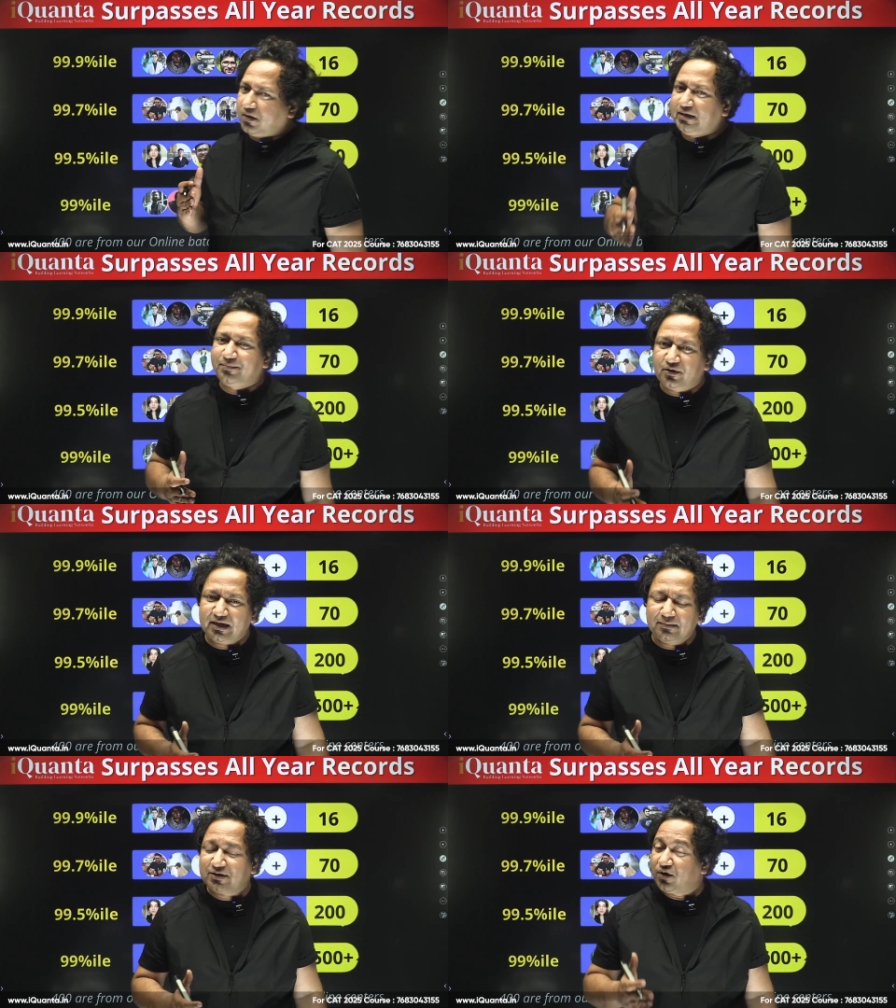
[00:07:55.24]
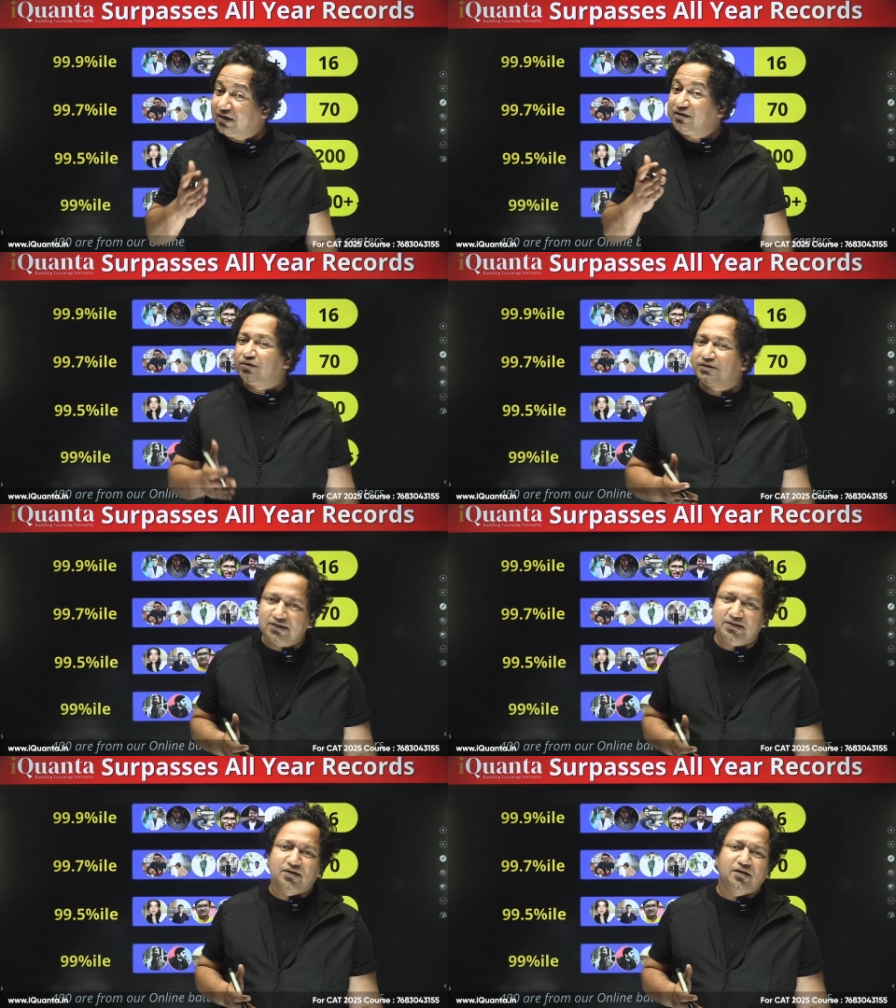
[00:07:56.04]
programs online
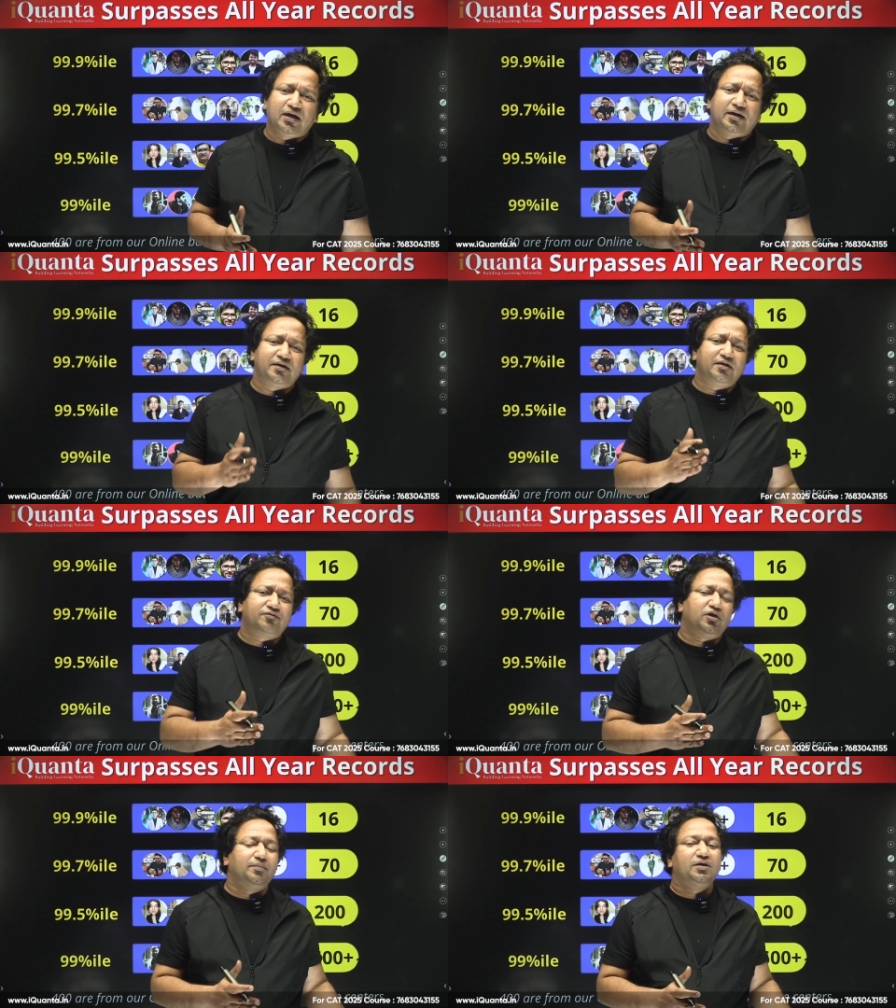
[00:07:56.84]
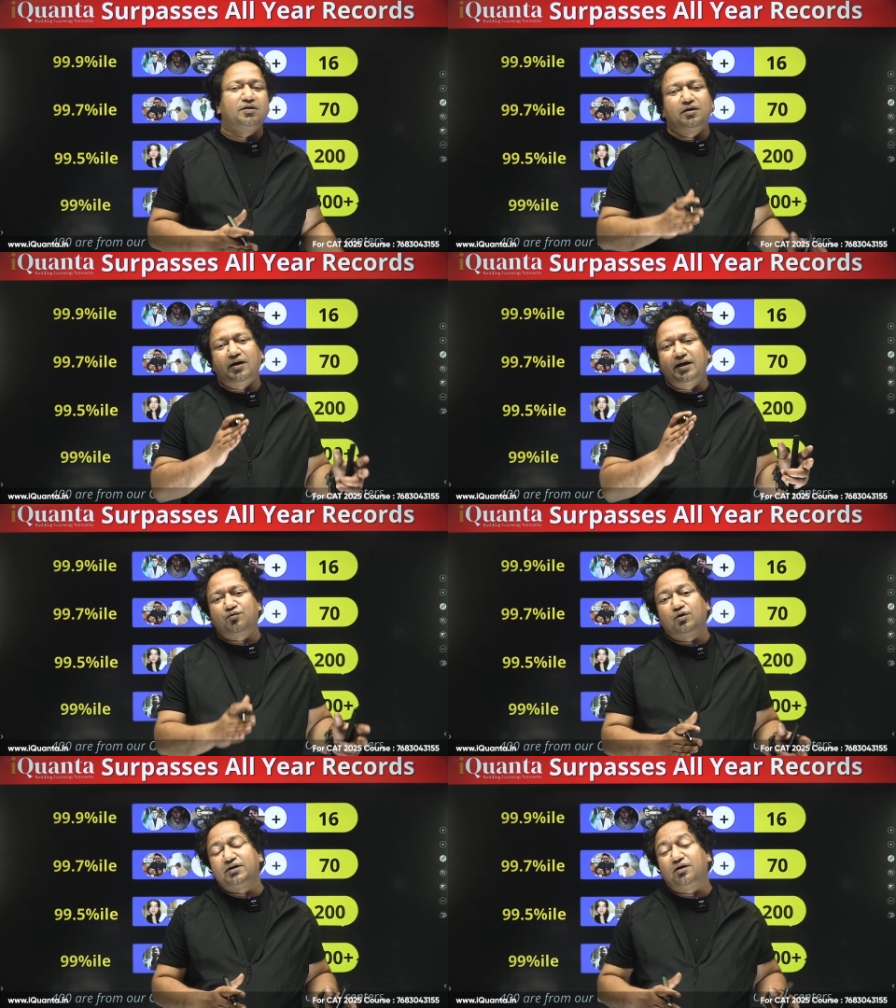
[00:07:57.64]
courses and 100 from
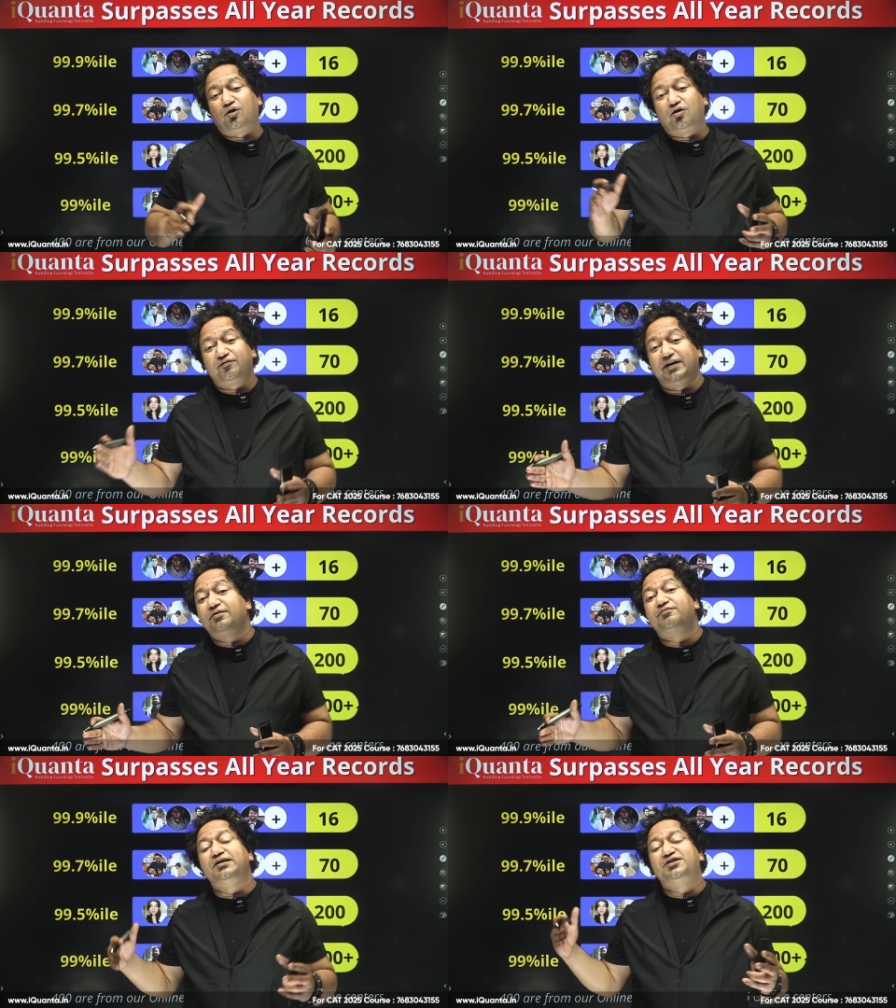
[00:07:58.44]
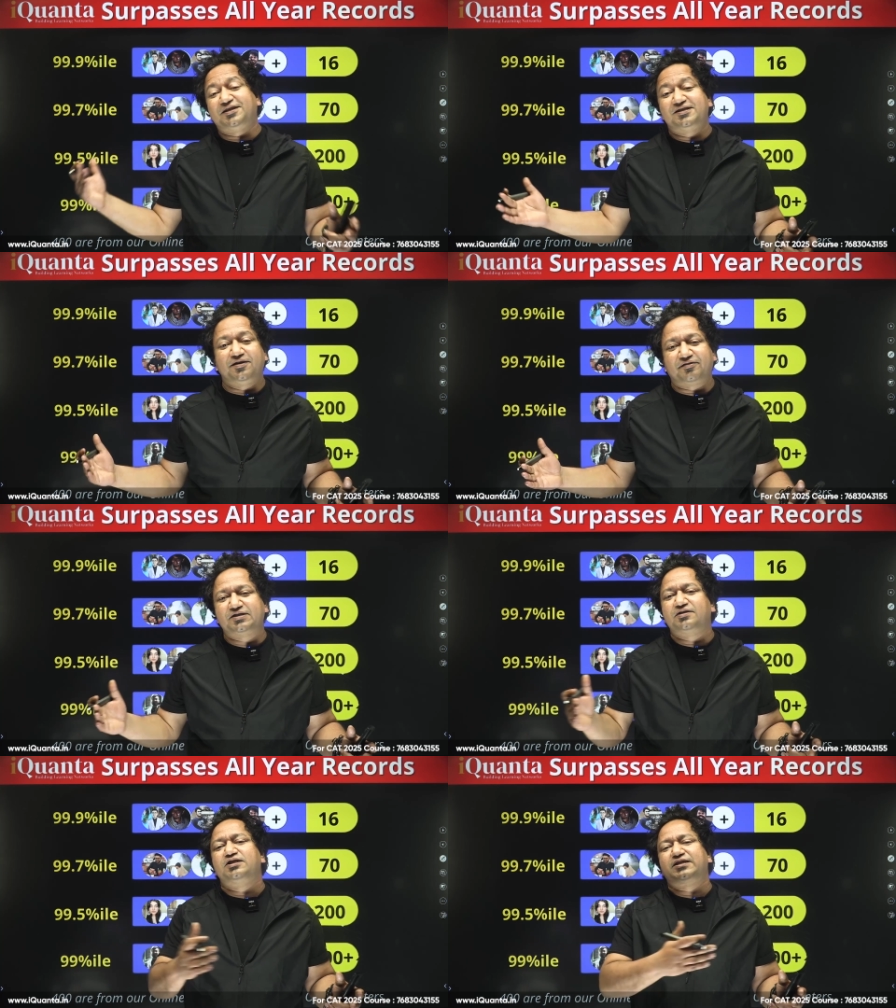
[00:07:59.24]
iquanta offline franchise
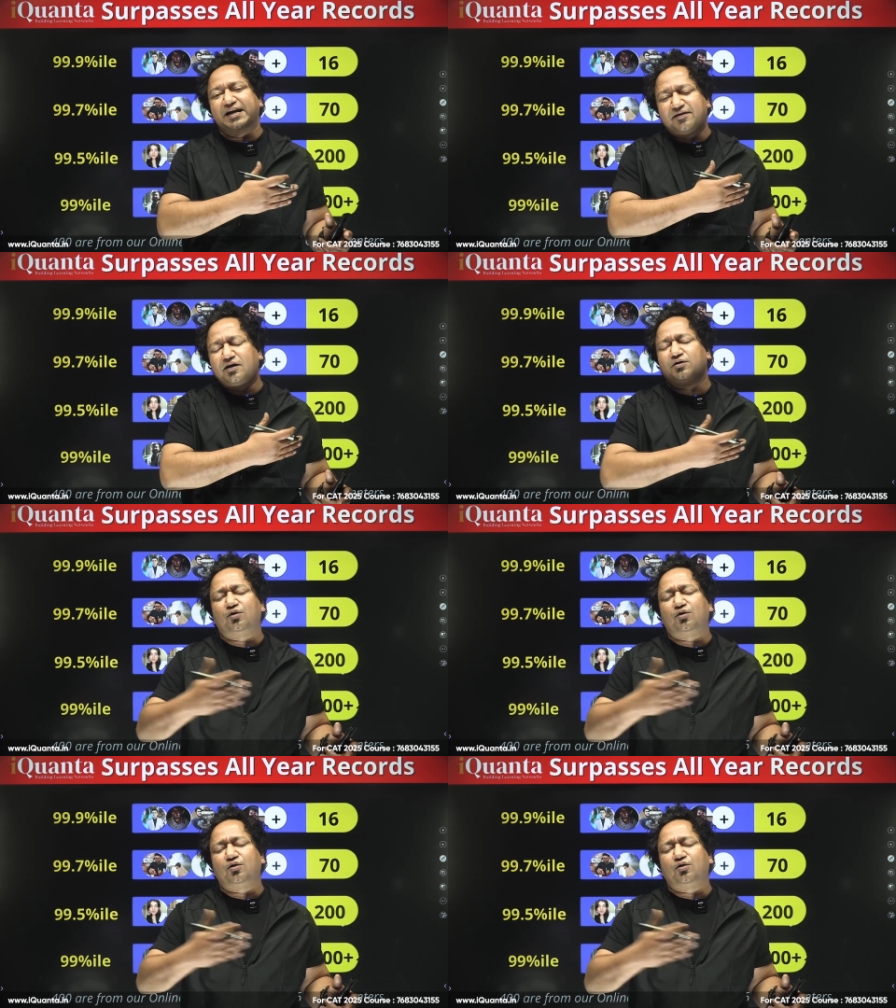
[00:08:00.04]
centers scattered across